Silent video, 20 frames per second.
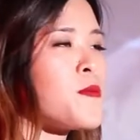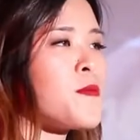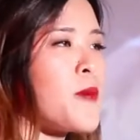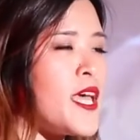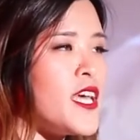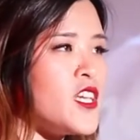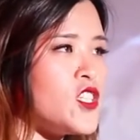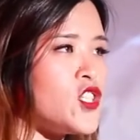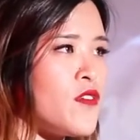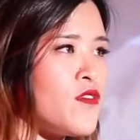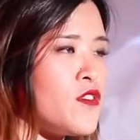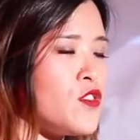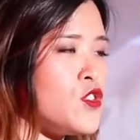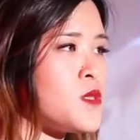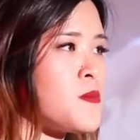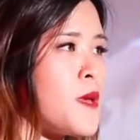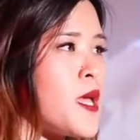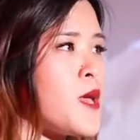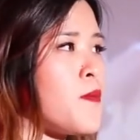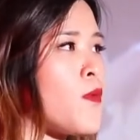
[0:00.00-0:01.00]
page of a
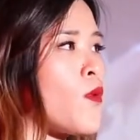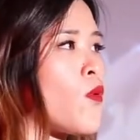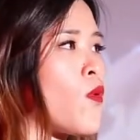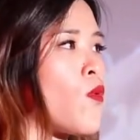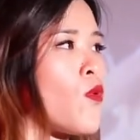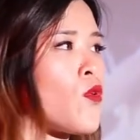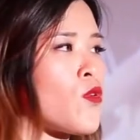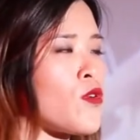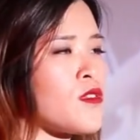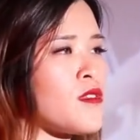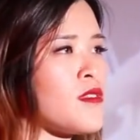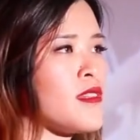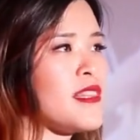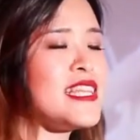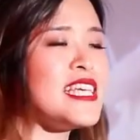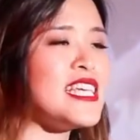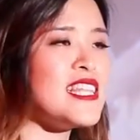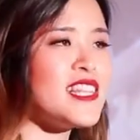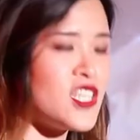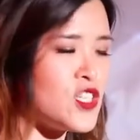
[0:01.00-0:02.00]
newspaper or
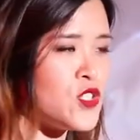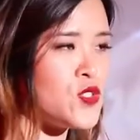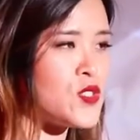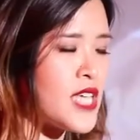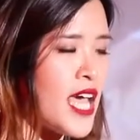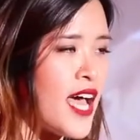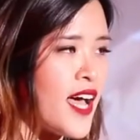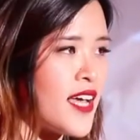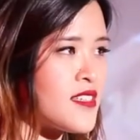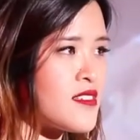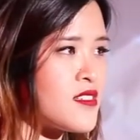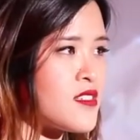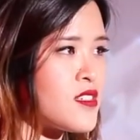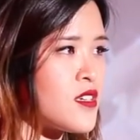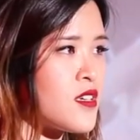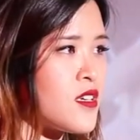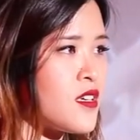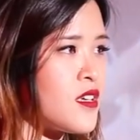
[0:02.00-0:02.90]
lead the newscast.